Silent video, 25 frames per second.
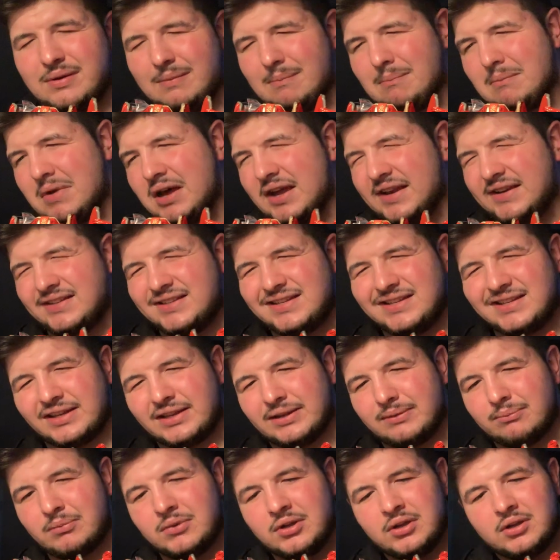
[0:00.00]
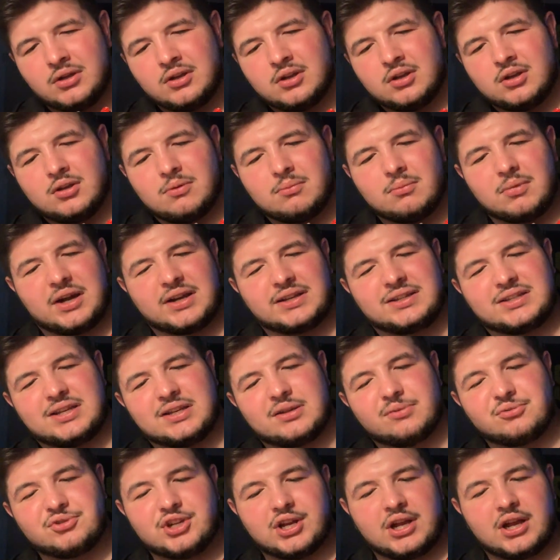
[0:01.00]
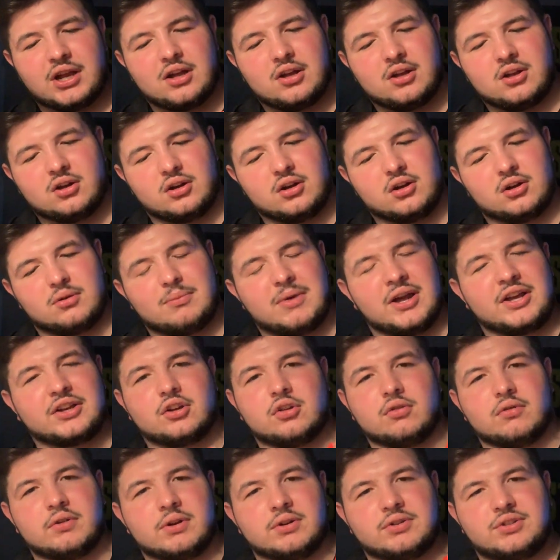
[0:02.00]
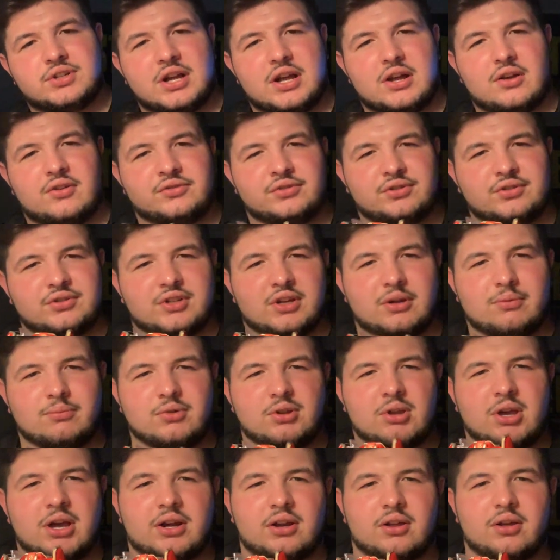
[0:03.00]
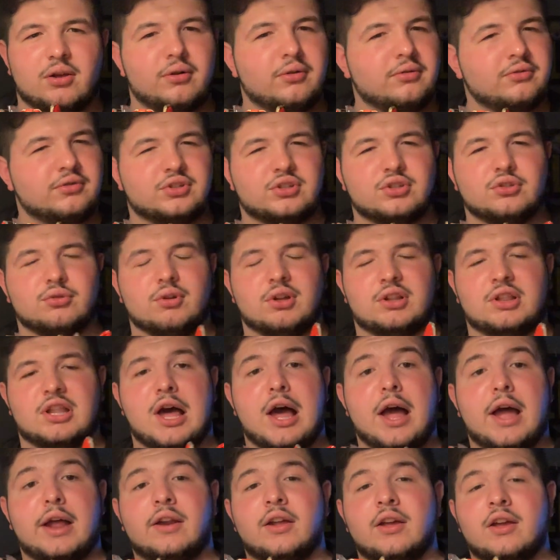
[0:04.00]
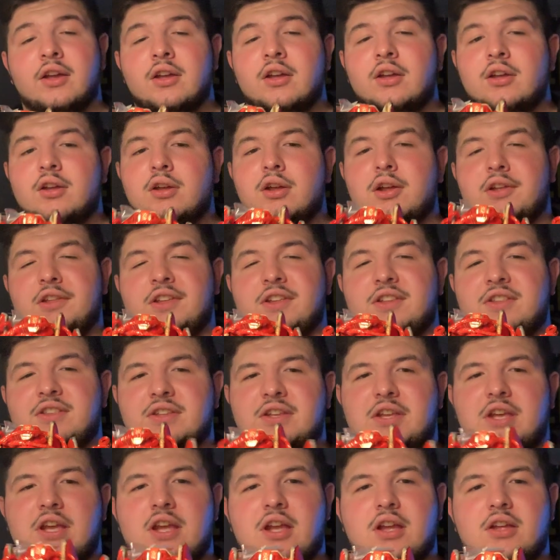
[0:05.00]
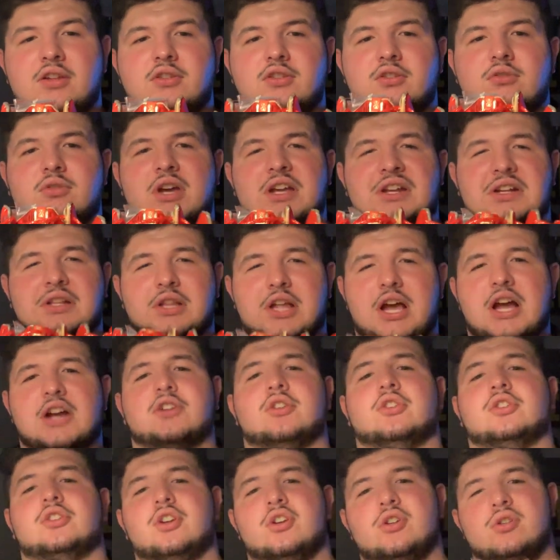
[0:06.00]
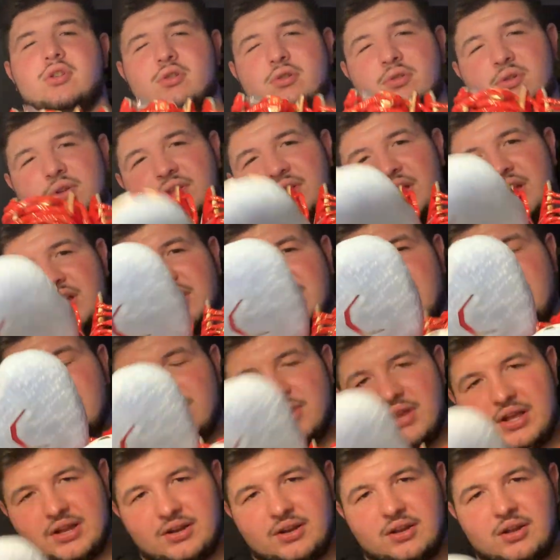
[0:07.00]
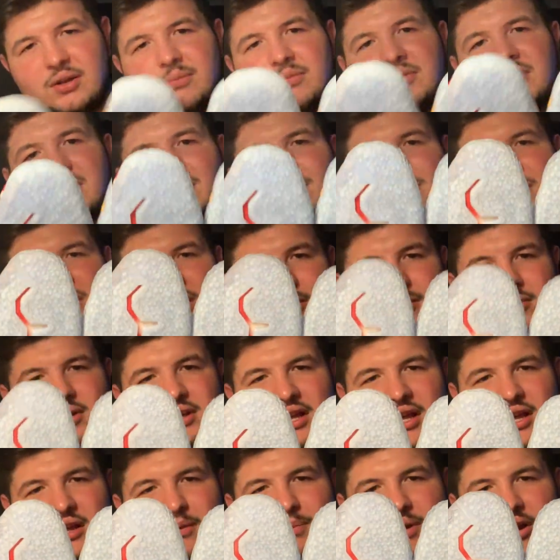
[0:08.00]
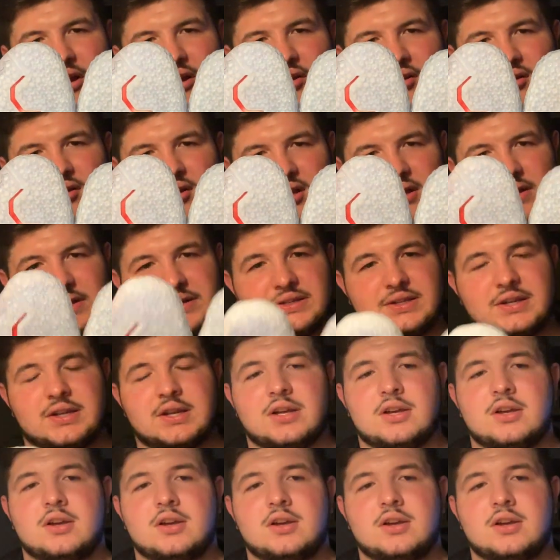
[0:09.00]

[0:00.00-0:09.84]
a My Team, My Team chat or My Career Challenge or something. You had to do a lot, and then you end, you got a locker code, and then you end up to be able to get a pair of these.